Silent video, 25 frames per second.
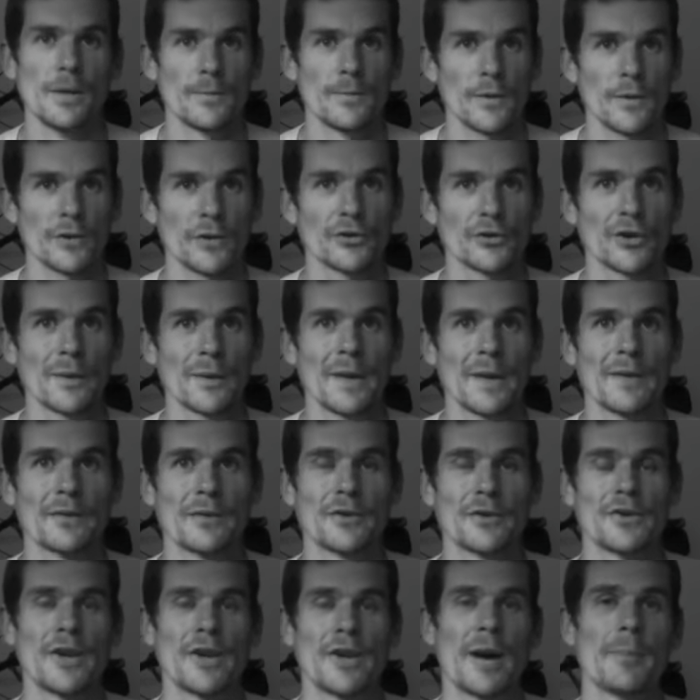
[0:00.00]
started to have
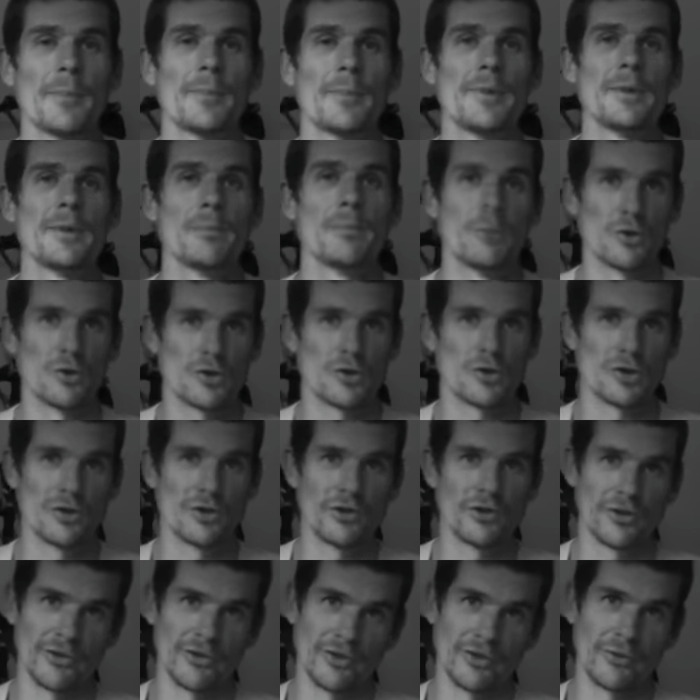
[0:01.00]
a dump in the
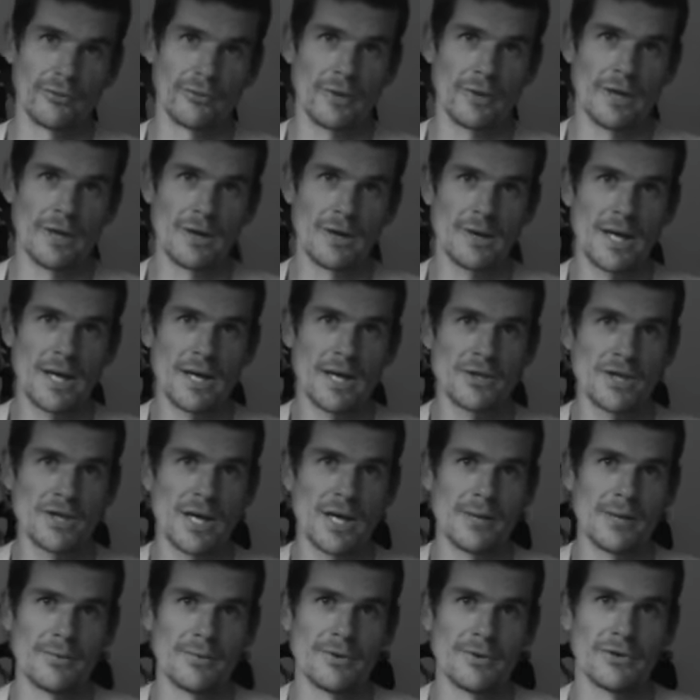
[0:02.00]
bushes, and I said, Freely, I'll catch
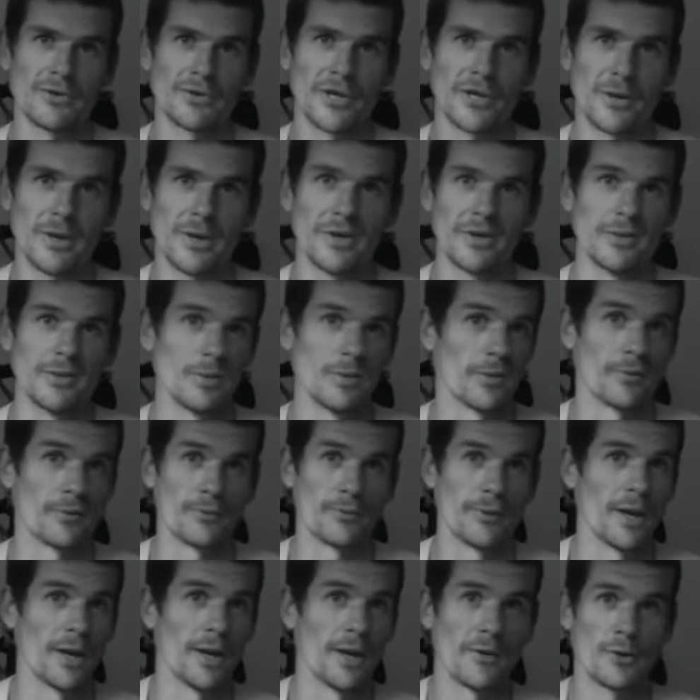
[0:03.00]
up, but just go easy, but
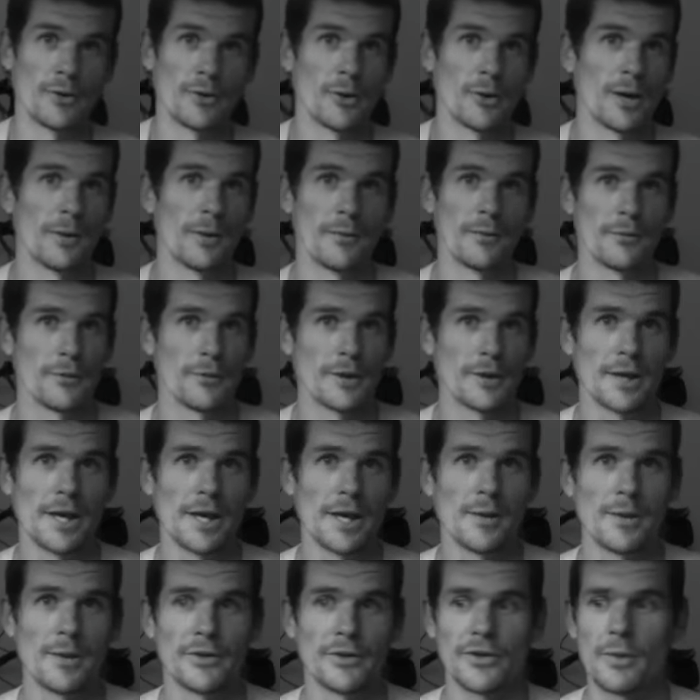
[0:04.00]
I never caught up with Freely
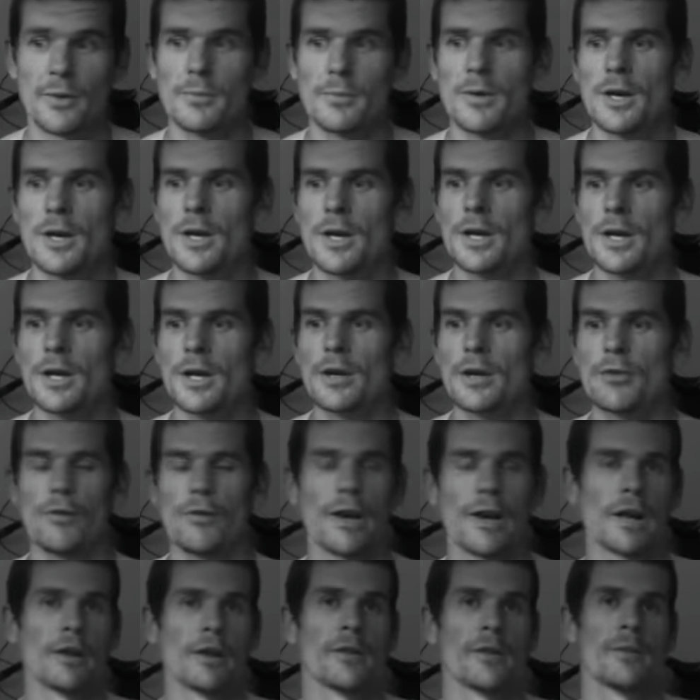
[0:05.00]
anyway. So I'm
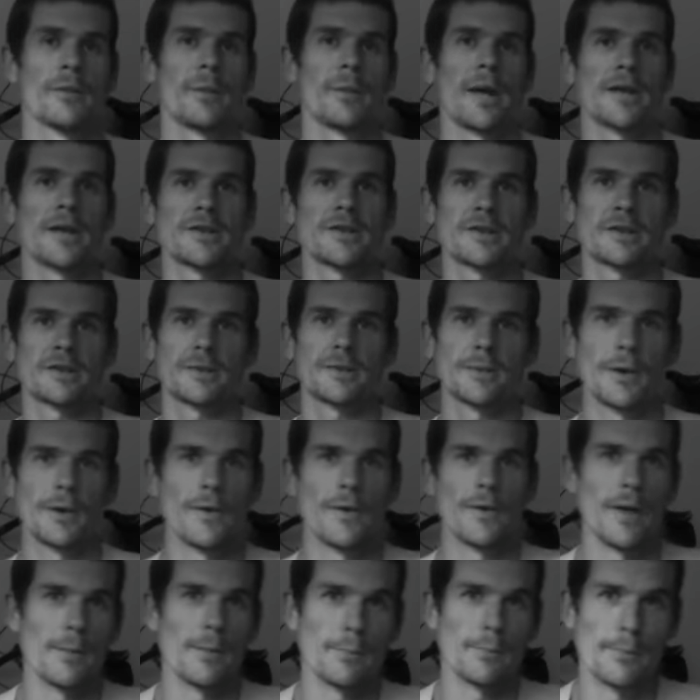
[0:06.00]
running along the beach on
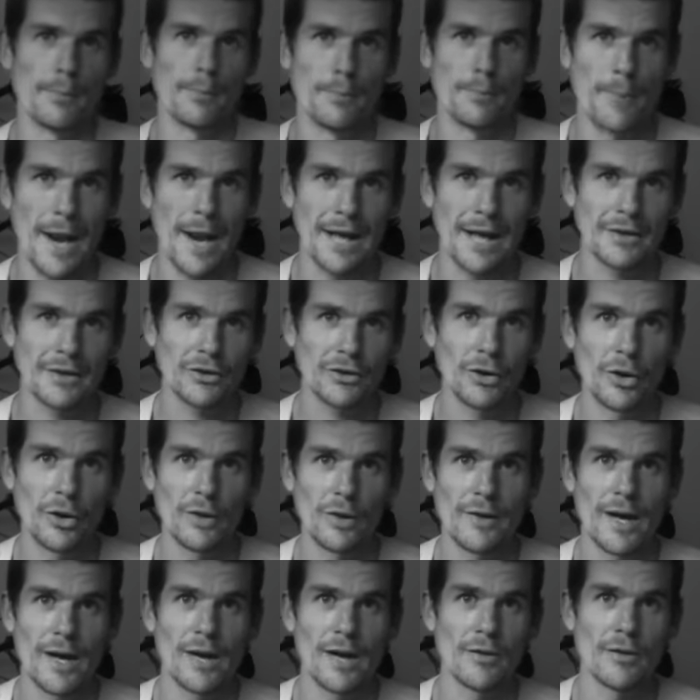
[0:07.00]
the back turn
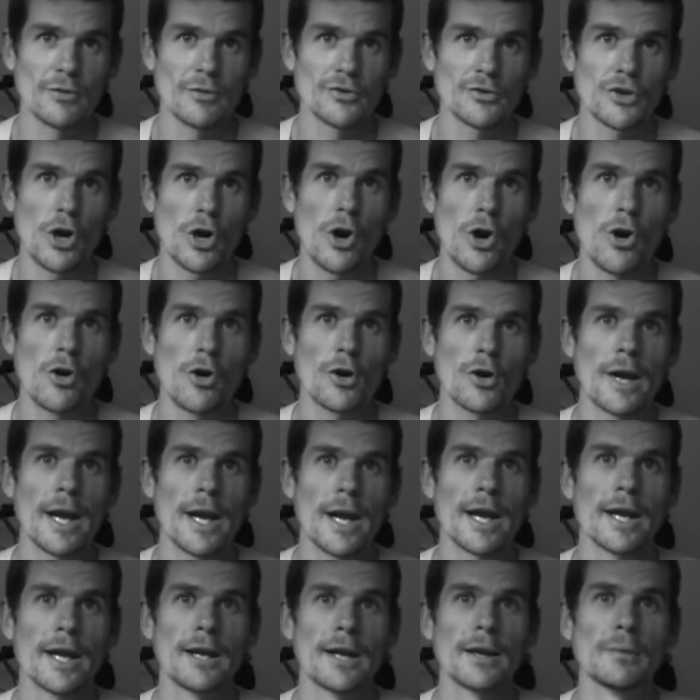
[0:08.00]
of our jog,
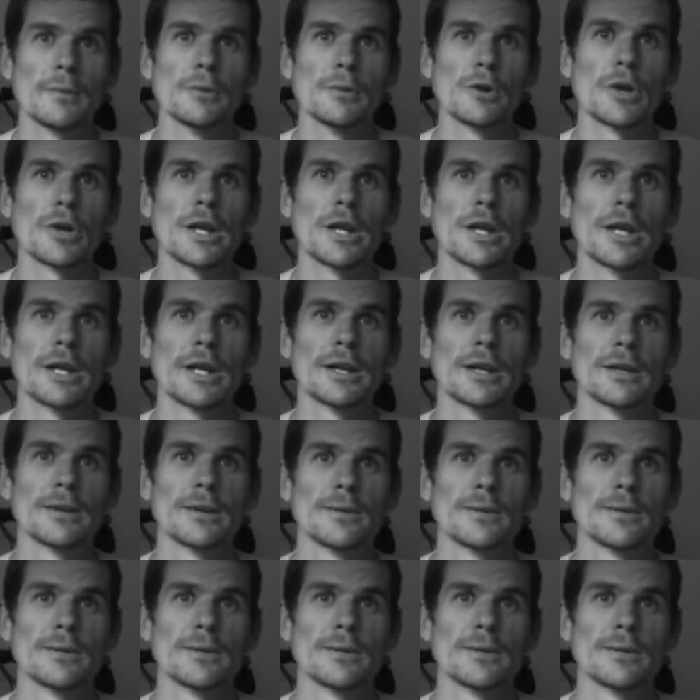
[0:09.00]
and I'm looking